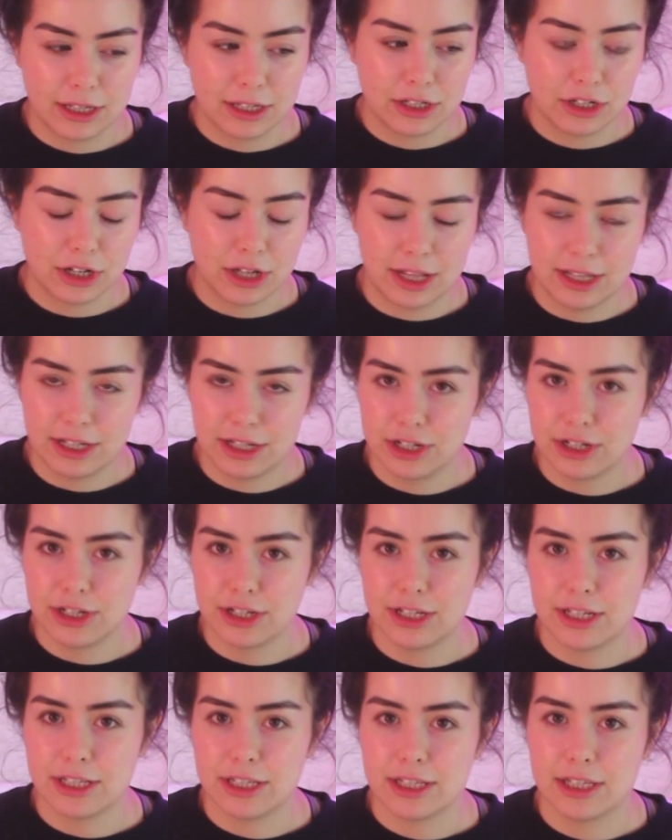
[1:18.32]

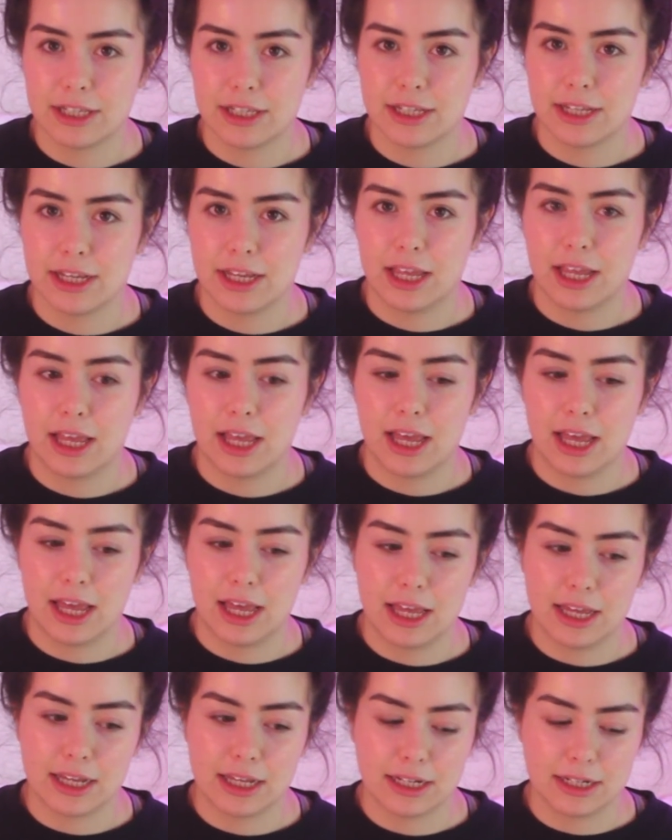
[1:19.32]
challenges
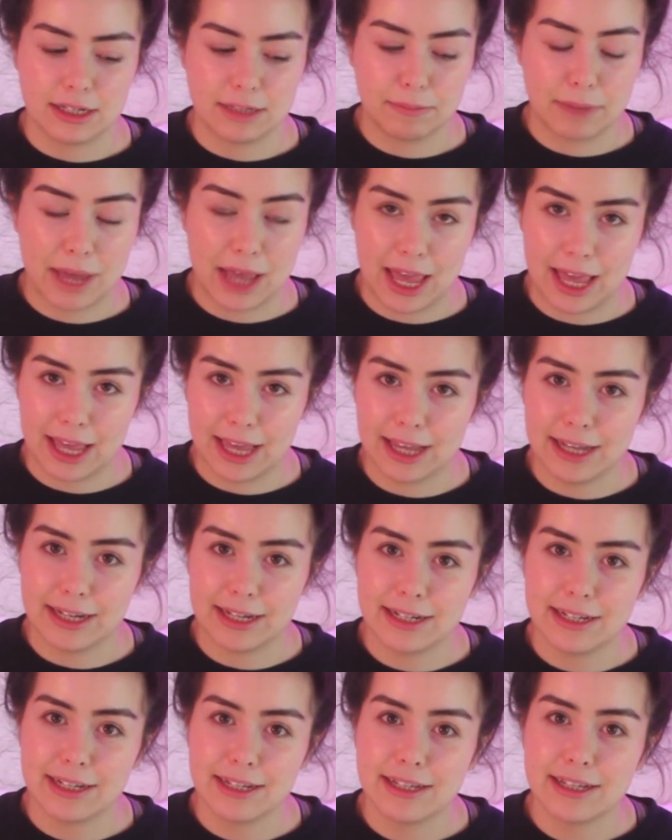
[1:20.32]
and
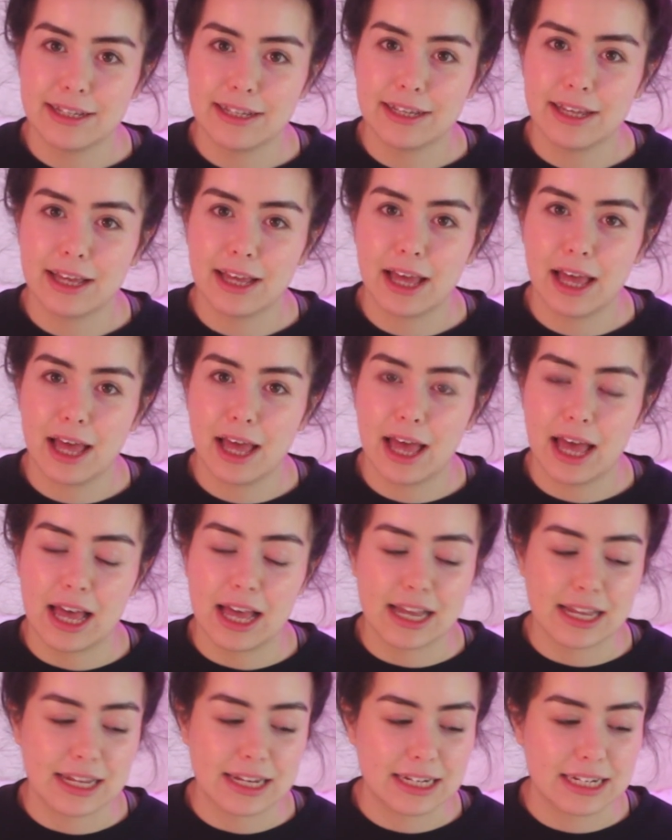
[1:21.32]
pain,
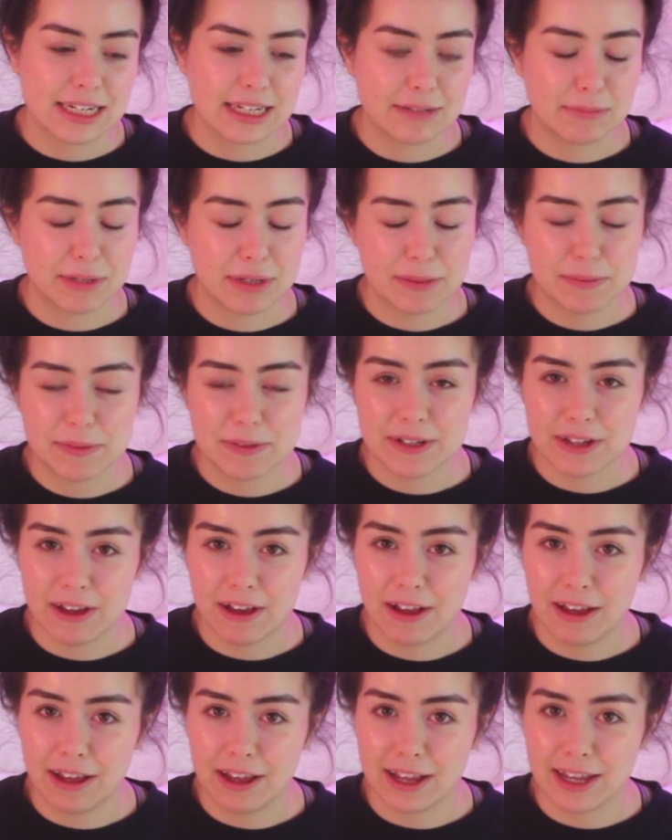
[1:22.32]
and people
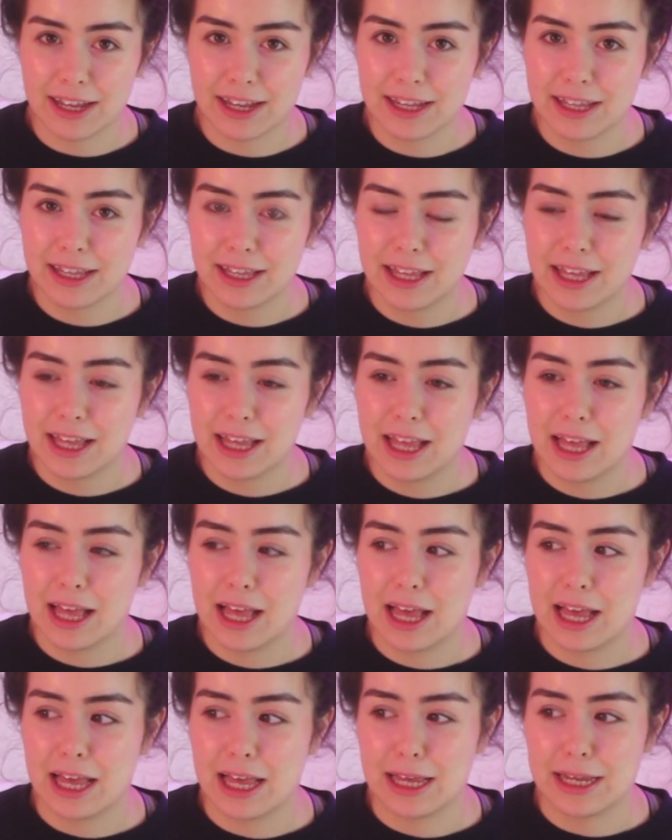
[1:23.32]
die,
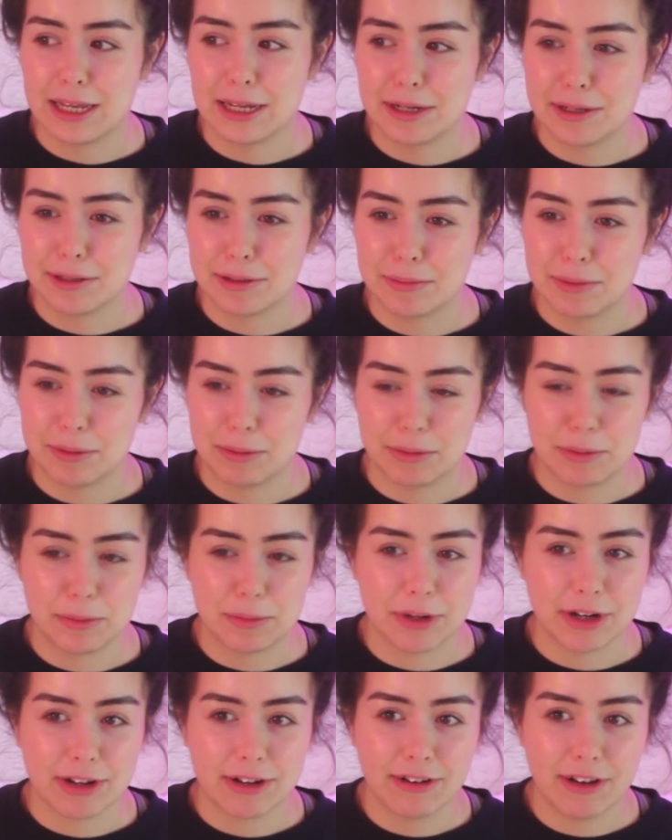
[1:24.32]
and people
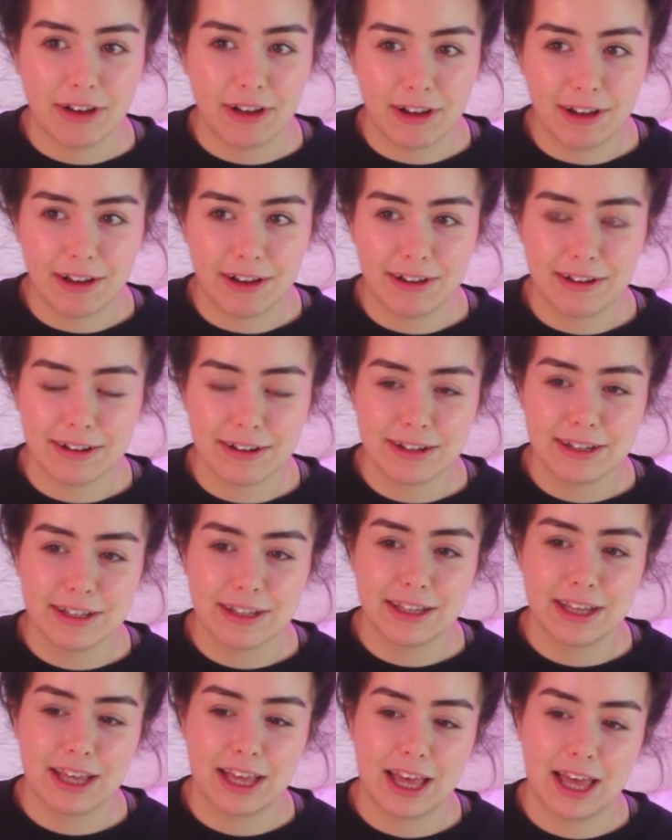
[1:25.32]
break your heart,
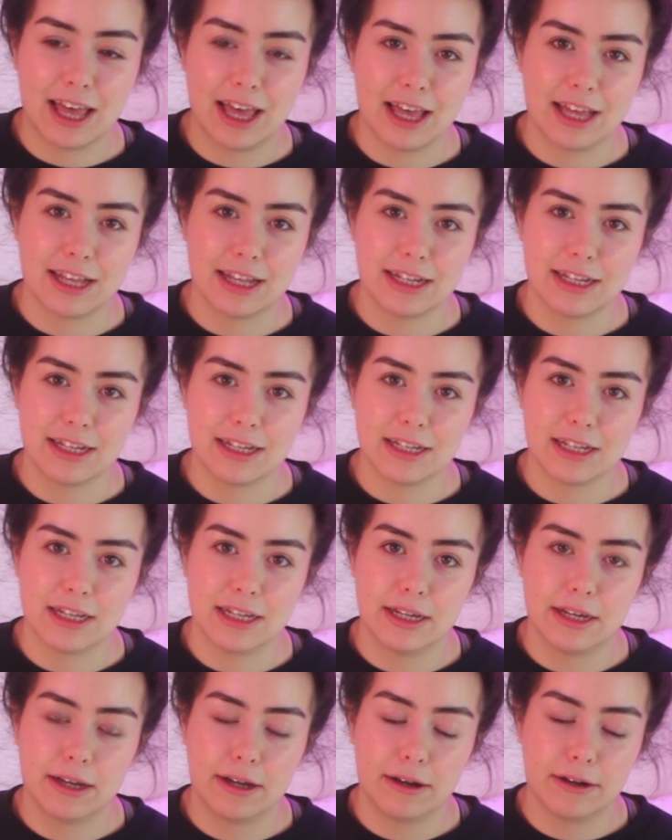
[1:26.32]
and
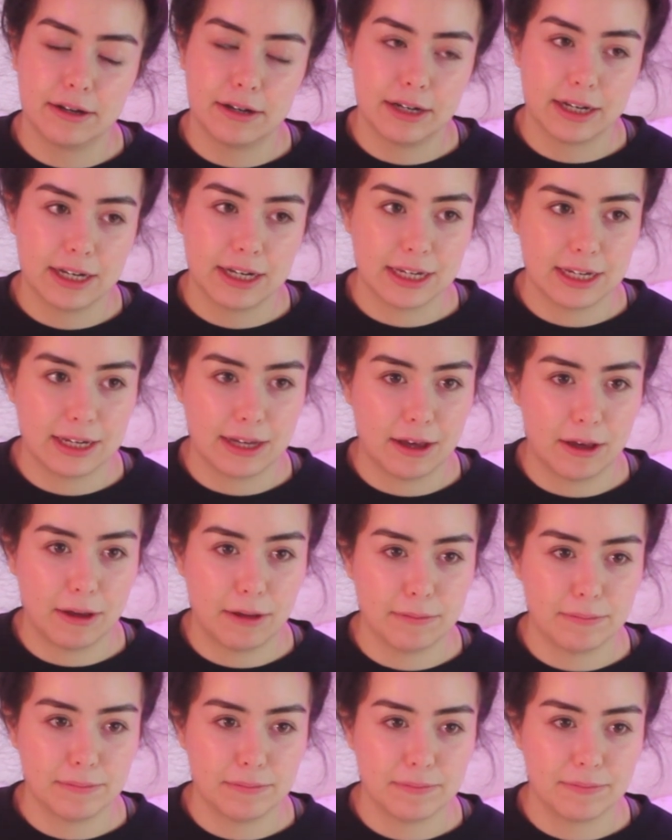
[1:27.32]

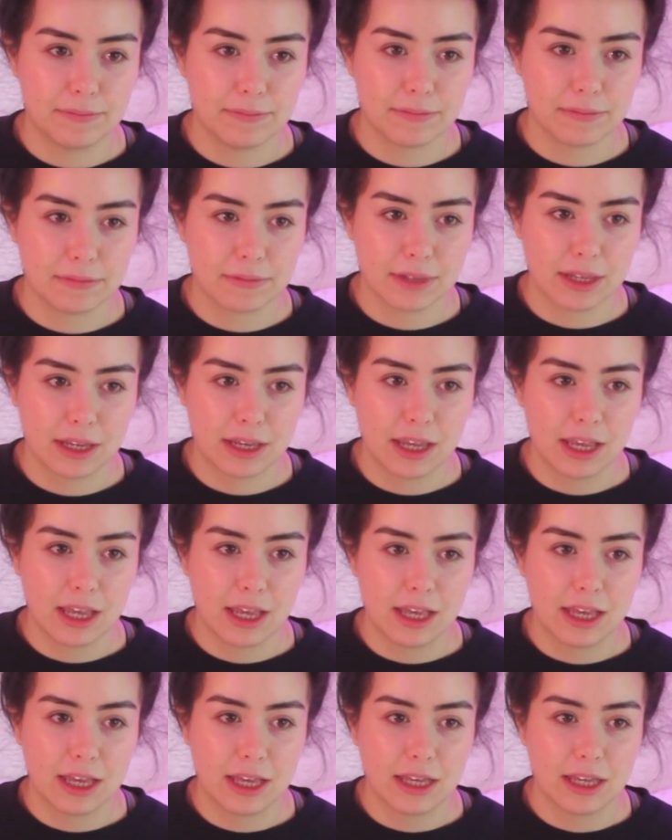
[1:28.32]
no
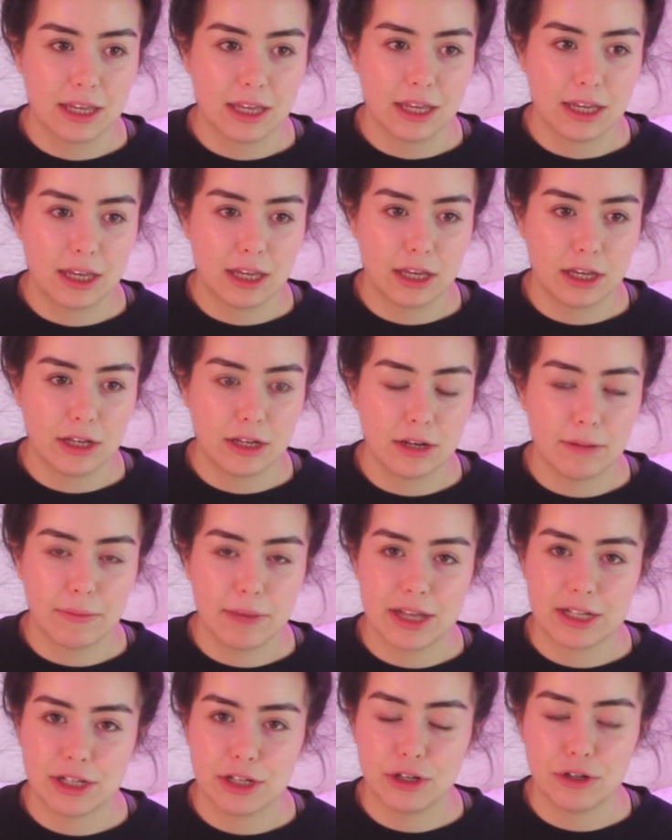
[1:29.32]

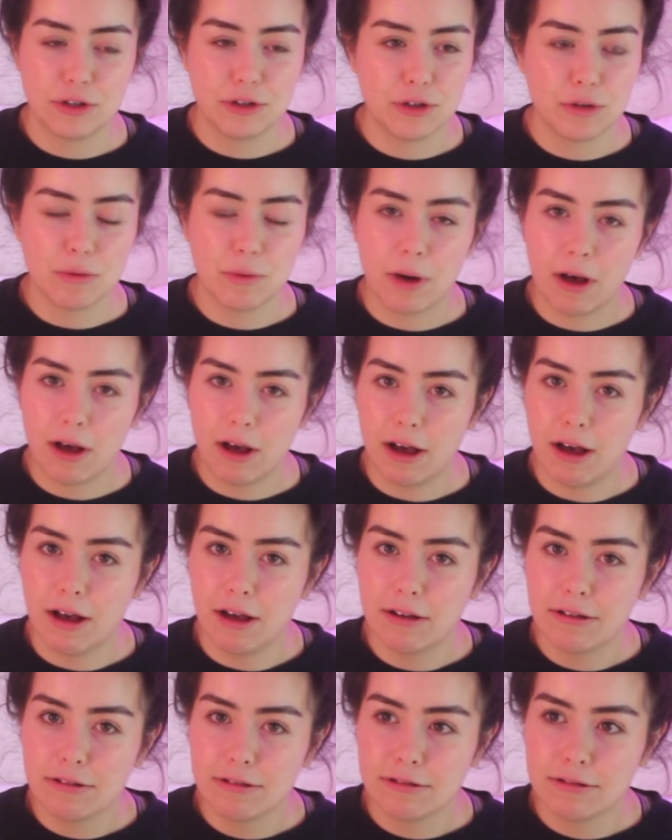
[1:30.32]
matter who you
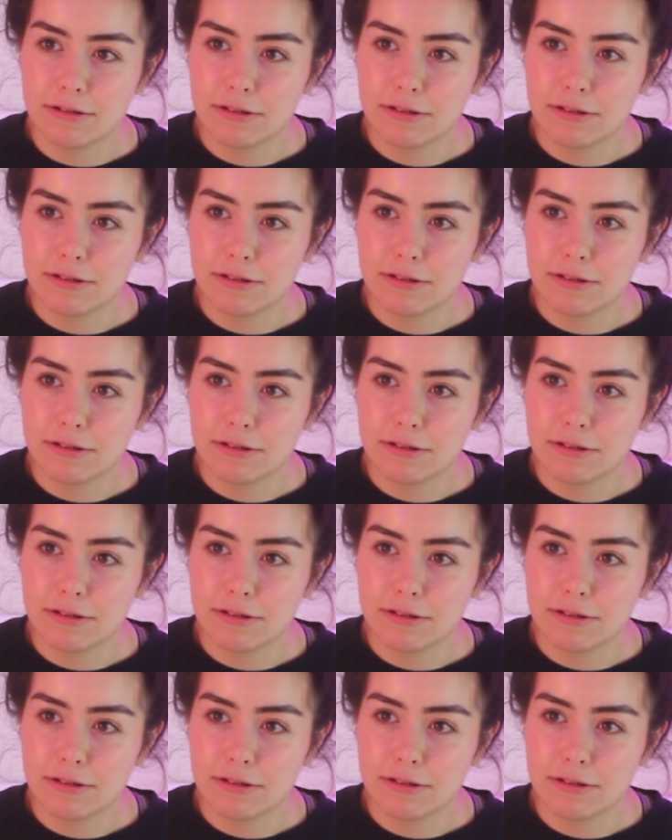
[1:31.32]
are,